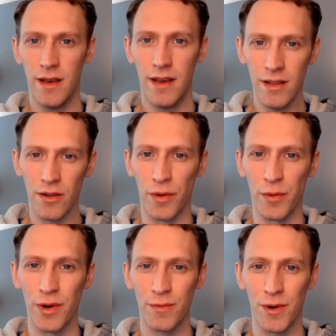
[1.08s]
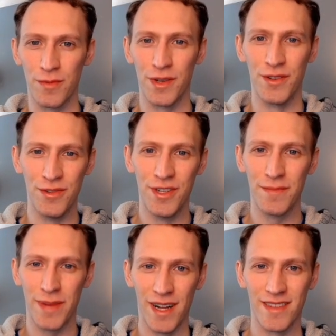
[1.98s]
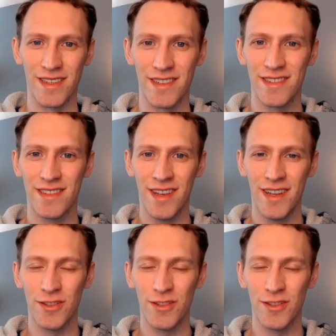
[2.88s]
Hello, everyone. Welcome to New Gen Politics.